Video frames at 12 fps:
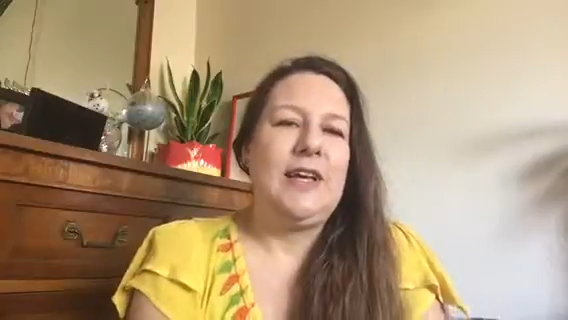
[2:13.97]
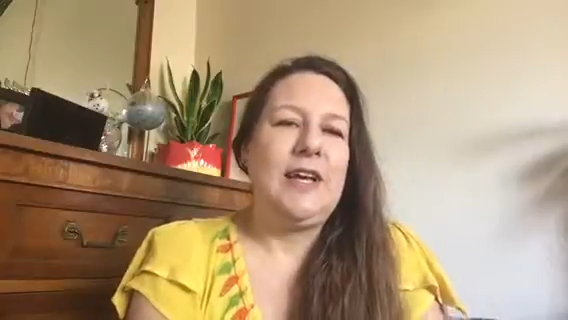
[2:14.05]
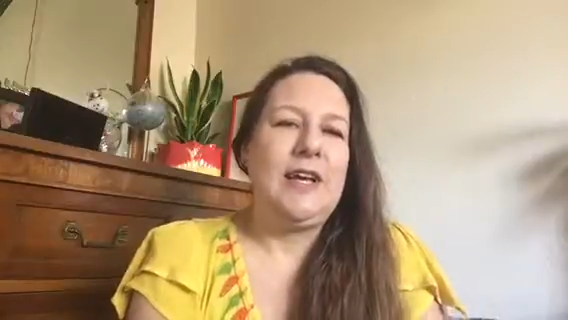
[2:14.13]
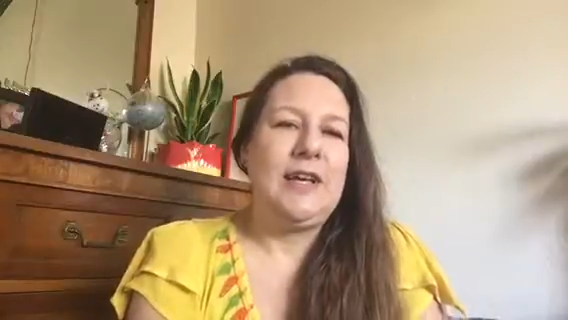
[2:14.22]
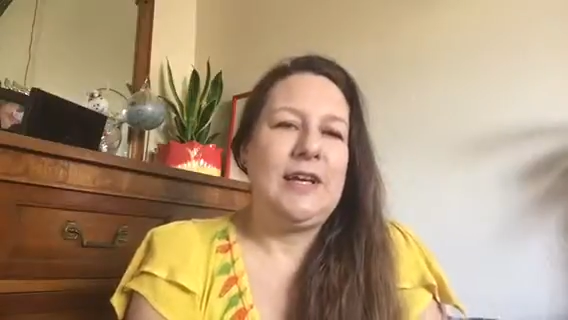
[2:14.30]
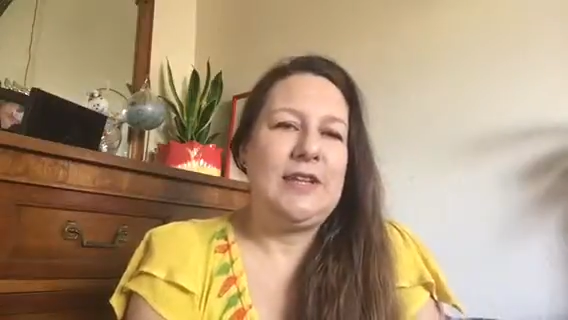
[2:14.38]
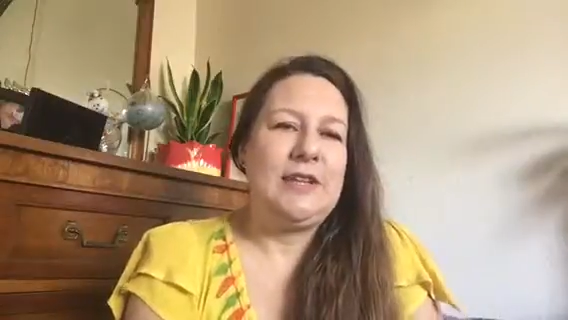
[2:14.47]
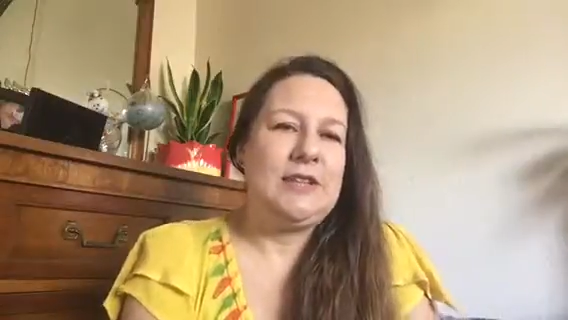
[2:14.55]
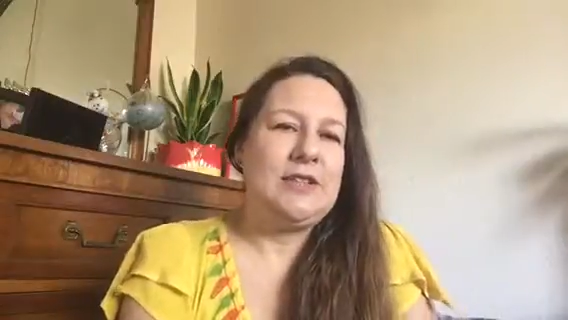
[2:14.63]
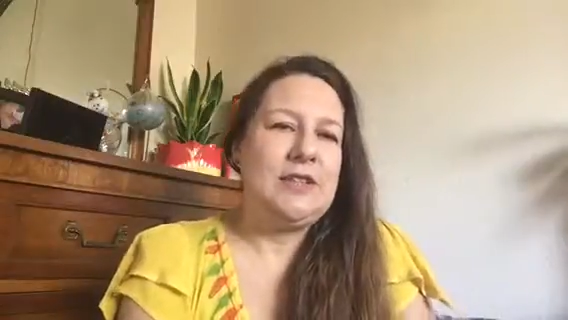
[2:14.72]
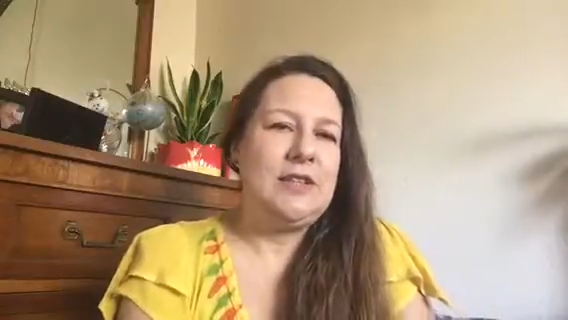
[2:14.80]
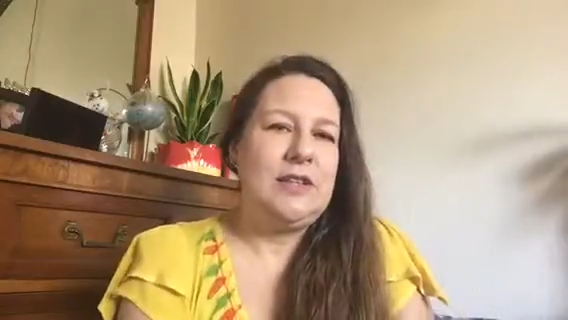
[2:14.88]

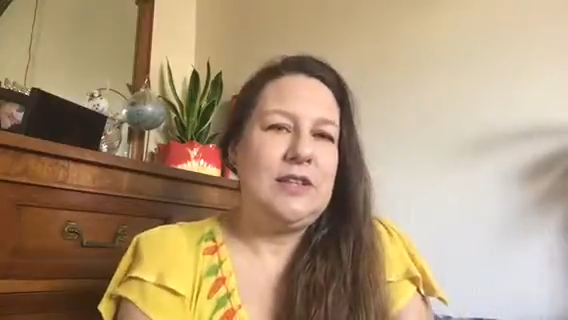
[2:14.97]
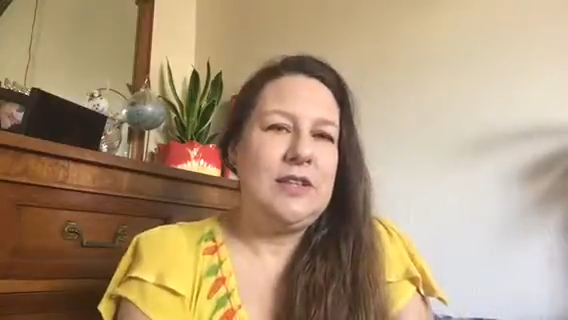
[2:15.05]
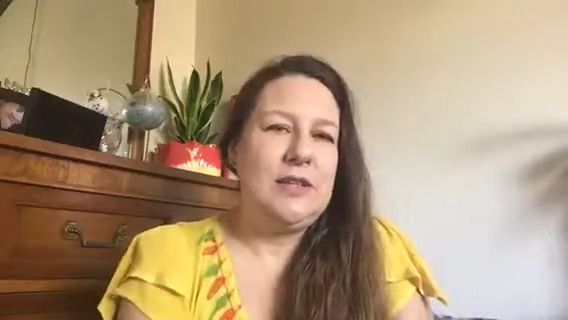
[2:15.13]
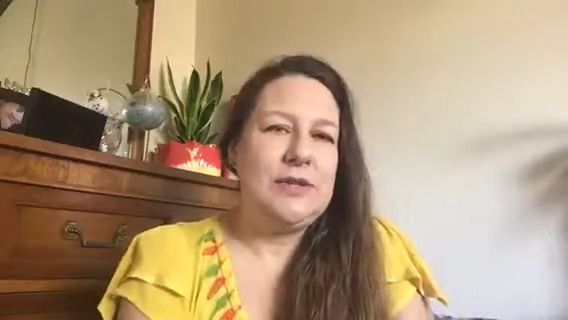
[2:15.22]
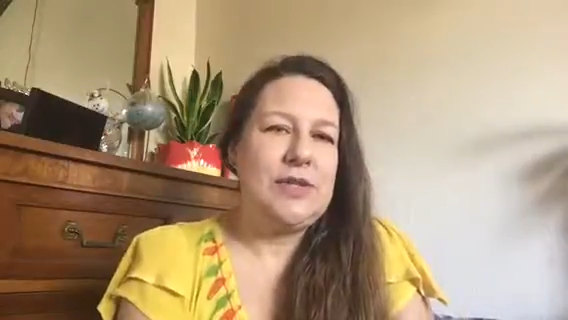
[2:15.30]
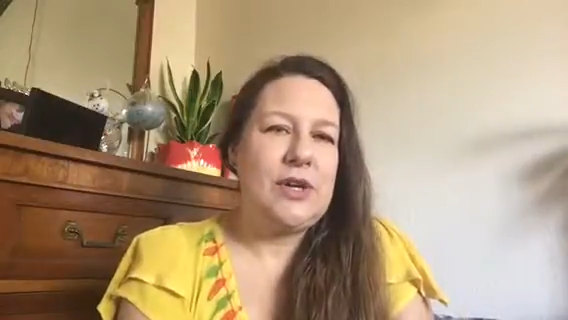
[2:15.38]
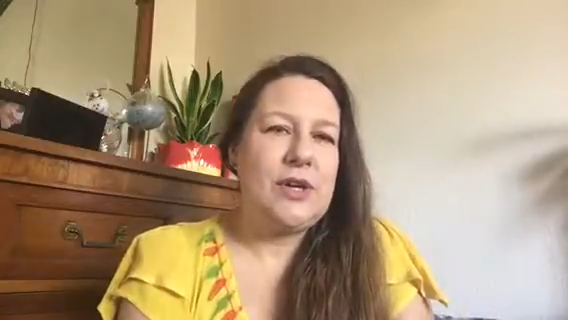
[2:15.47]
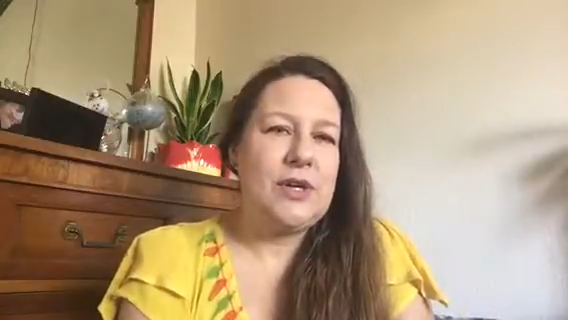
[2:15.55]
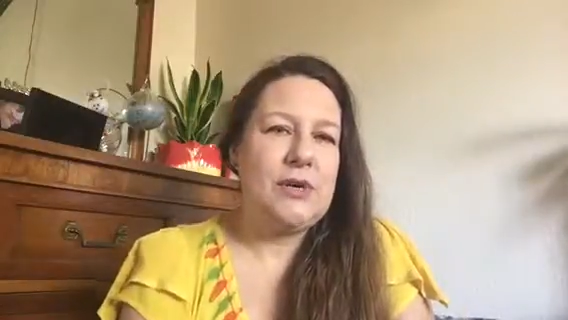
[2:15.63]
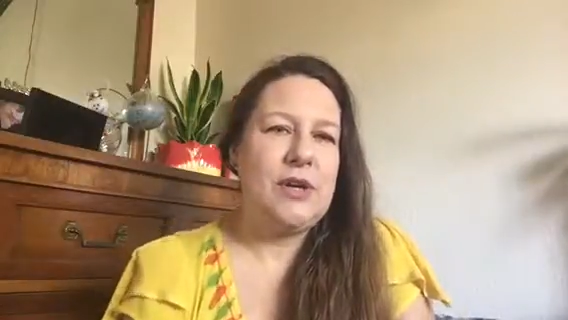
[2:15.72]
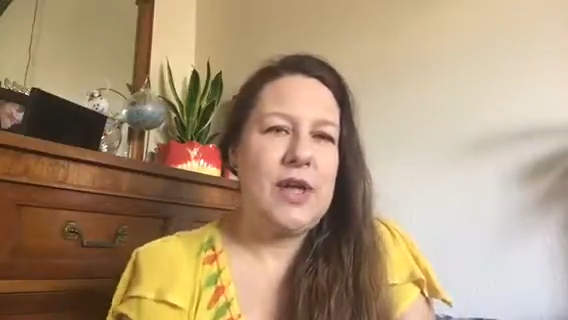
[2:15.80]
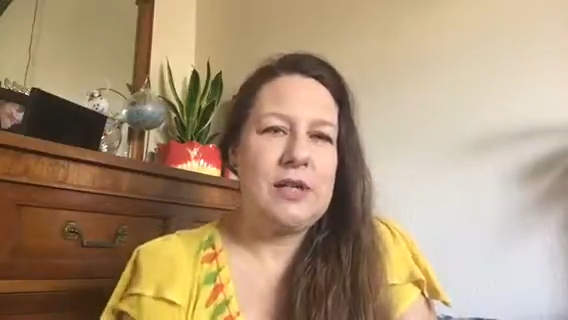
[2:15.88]
And, you know, it's hard
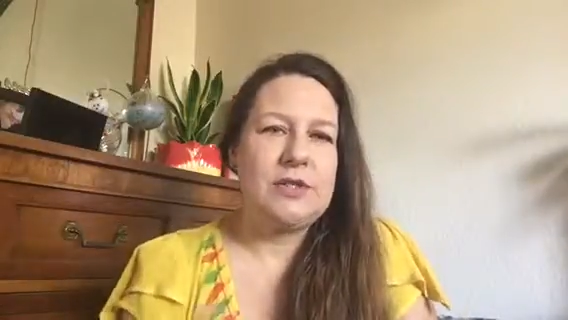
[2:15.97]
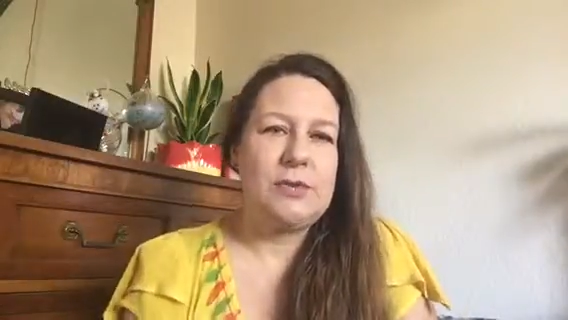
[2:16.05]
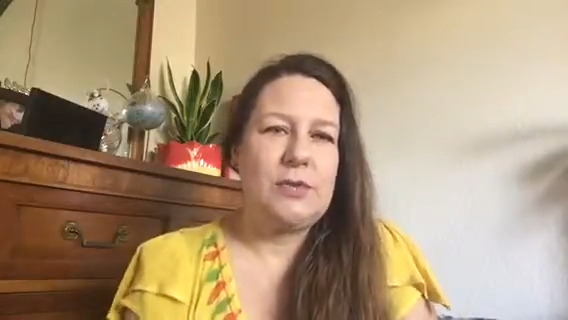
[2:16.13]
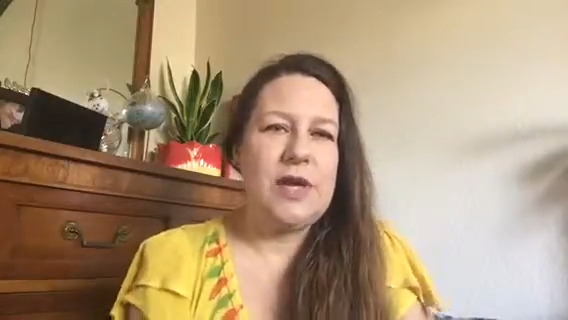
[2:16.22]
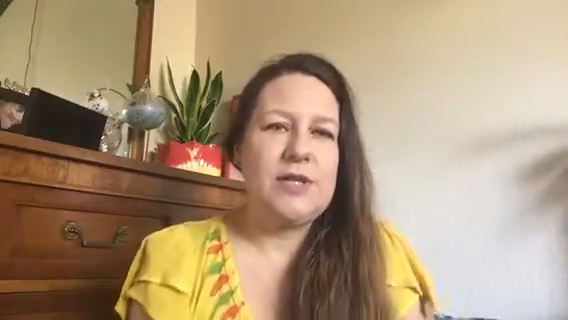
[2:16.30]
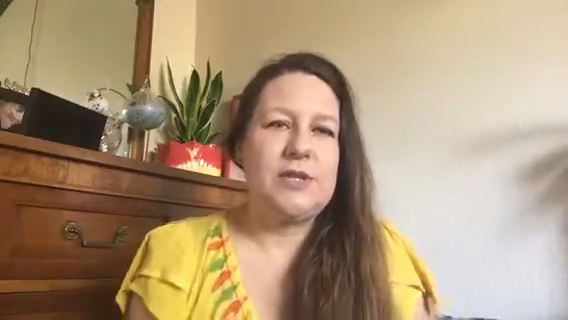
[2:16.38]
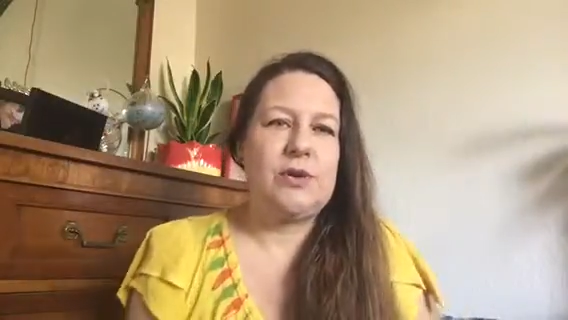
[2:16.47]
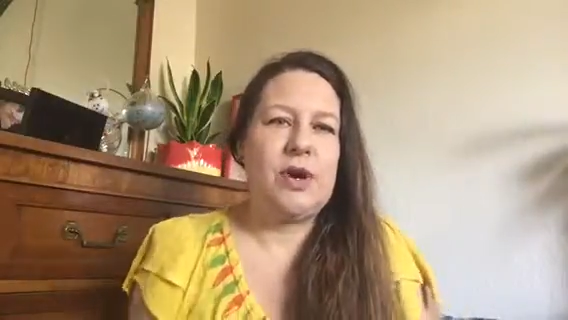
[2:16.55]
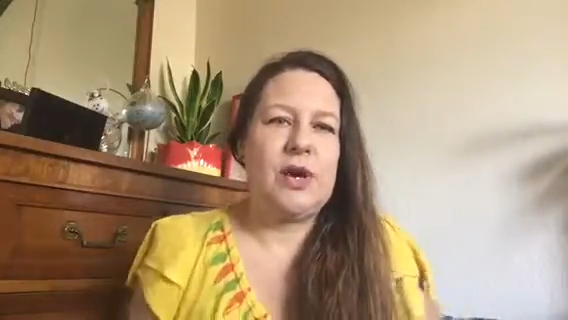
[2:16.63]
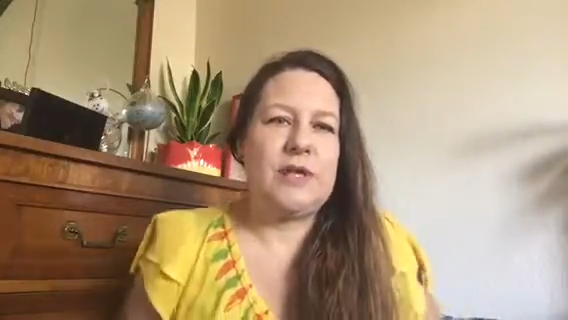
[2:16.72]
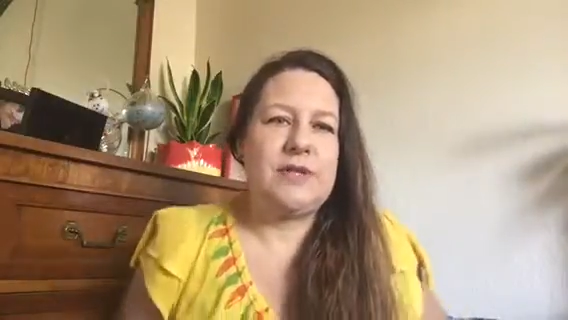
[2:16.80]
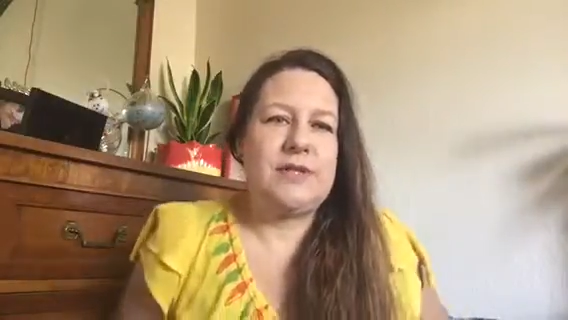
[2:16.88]
going out to
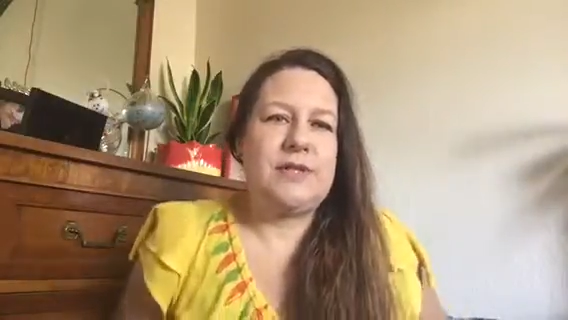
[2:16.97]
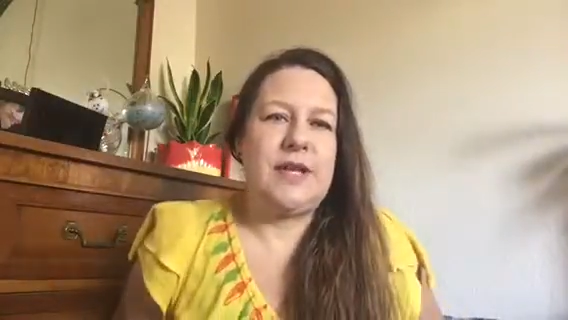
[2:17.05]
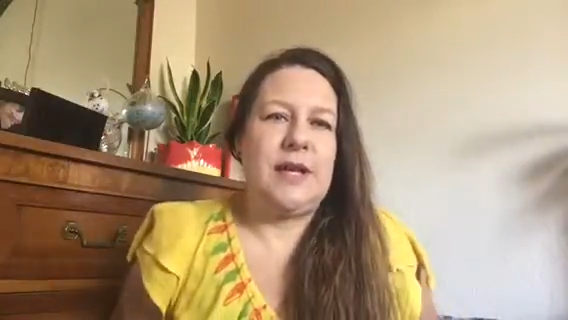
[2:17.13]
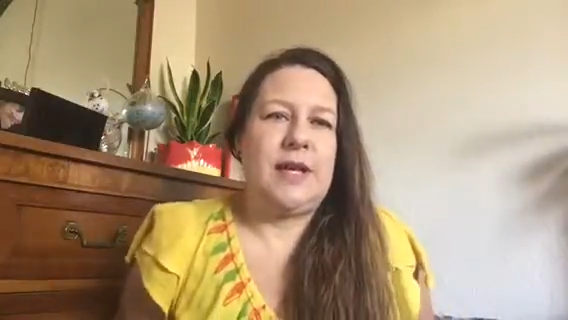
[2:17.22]
restaurants.